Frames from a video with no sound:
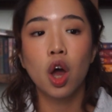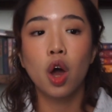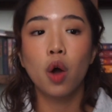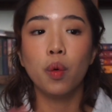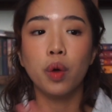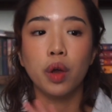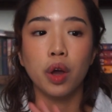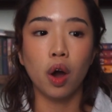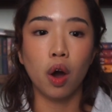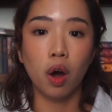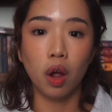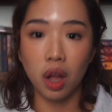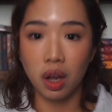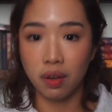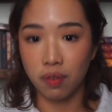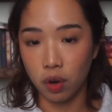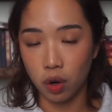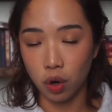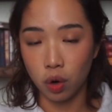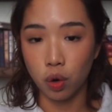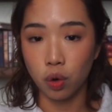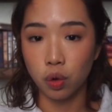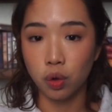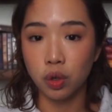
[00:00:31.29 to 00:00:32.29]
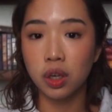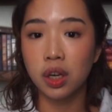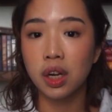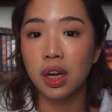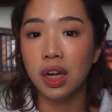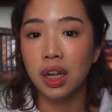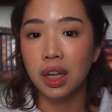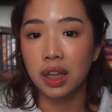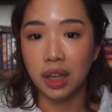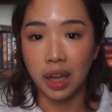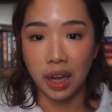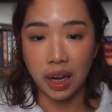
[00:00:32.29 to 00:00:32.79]
We all have our own
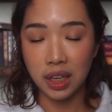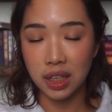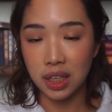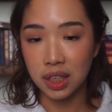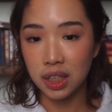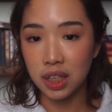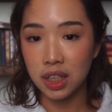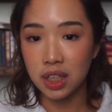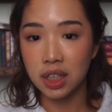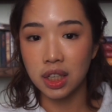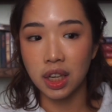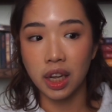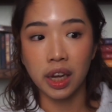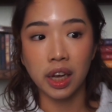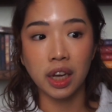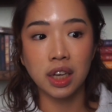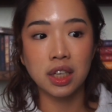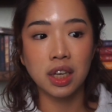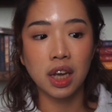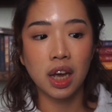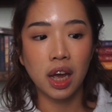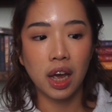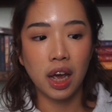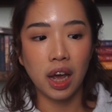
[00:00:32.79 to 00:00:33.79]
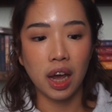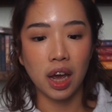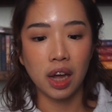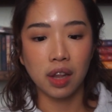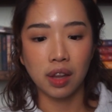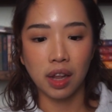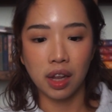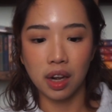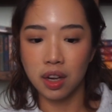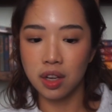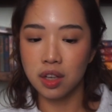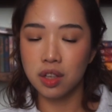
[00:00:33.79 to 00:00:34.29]
likes and dislikes,
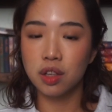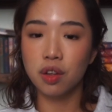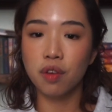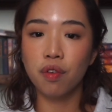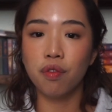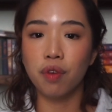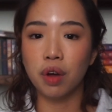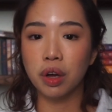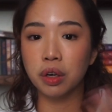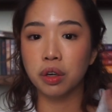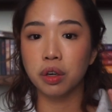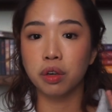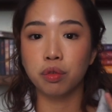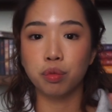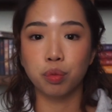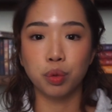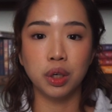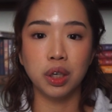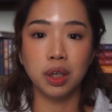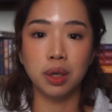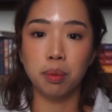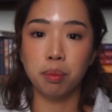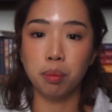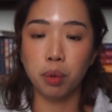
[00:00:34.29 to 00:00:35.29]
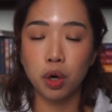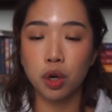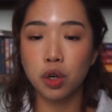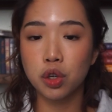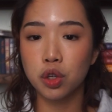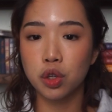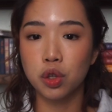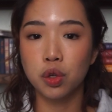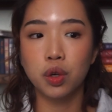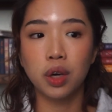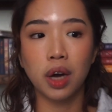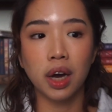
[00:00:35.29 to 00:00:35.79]
and that is the fun of reading books.
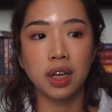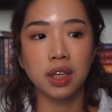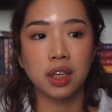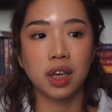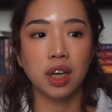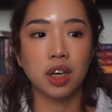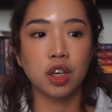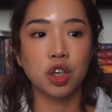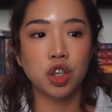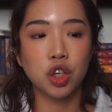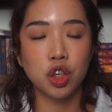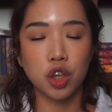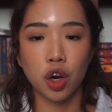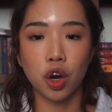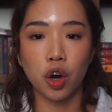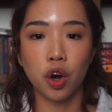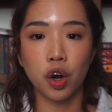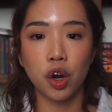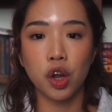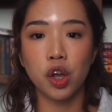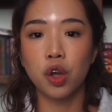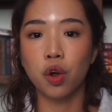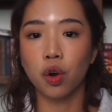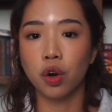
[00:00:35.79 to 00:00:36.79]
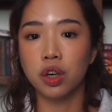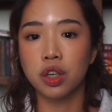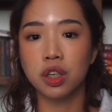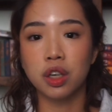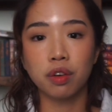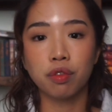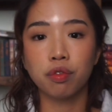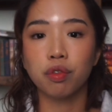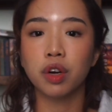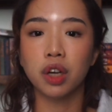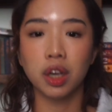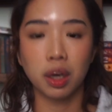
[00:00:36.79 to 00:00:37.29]
You guys can share your
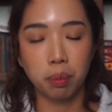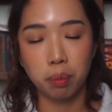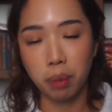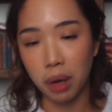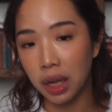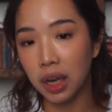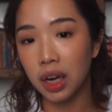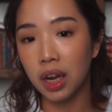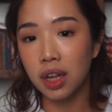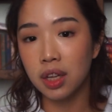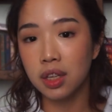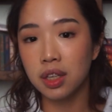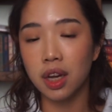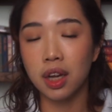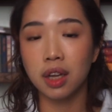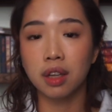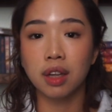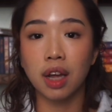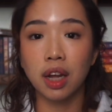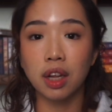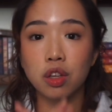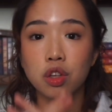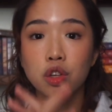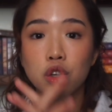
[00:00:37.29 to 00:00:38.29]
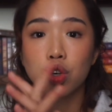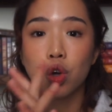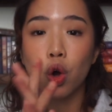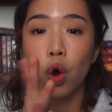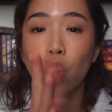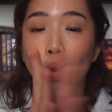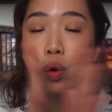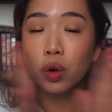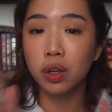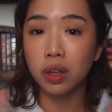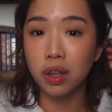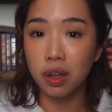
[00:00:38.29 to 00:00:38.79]
differing opinions, and that's
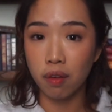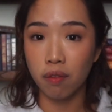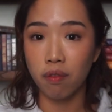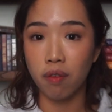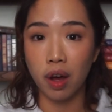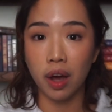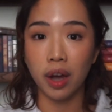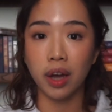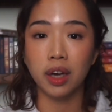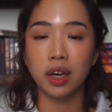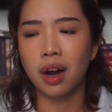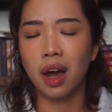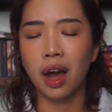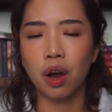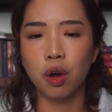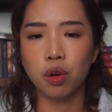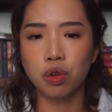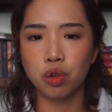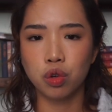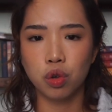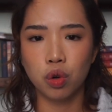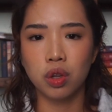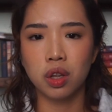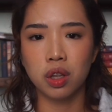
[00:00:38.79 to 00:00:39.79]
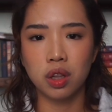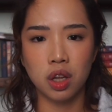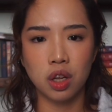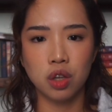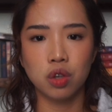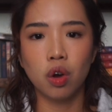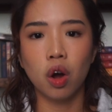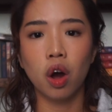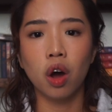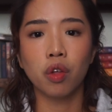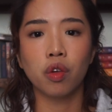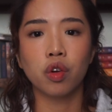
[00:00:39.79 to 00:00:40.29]
totally fine. I also know that
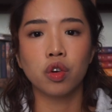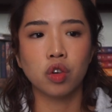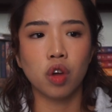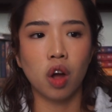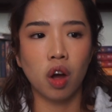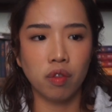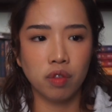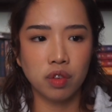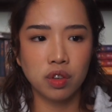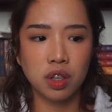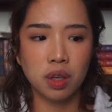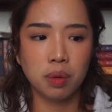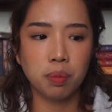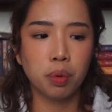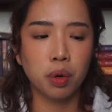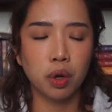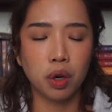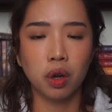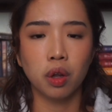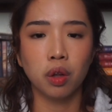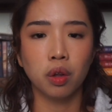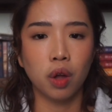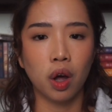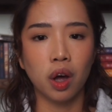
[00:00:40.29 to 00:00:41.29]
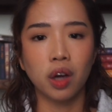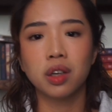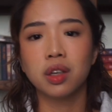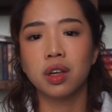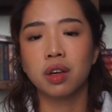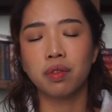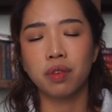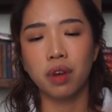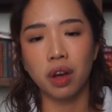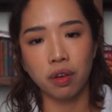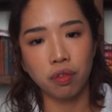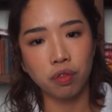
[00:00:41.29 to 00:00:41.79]
these authors obviously put a lot
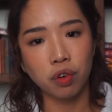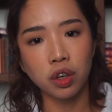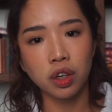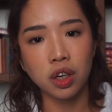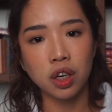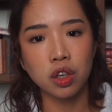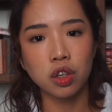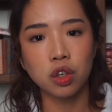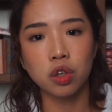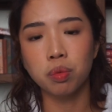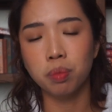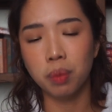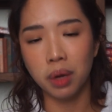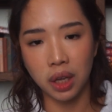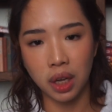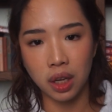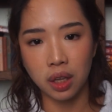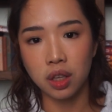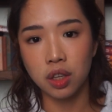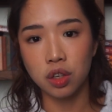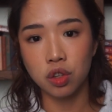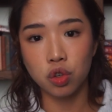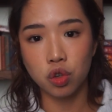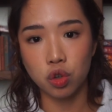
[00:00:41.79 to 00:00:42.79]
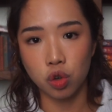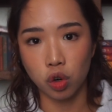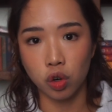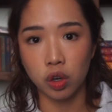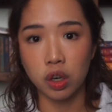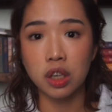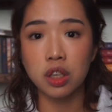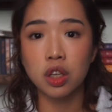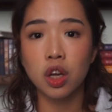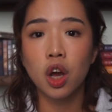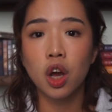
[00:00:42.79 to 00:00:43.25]
of effort into making these stories,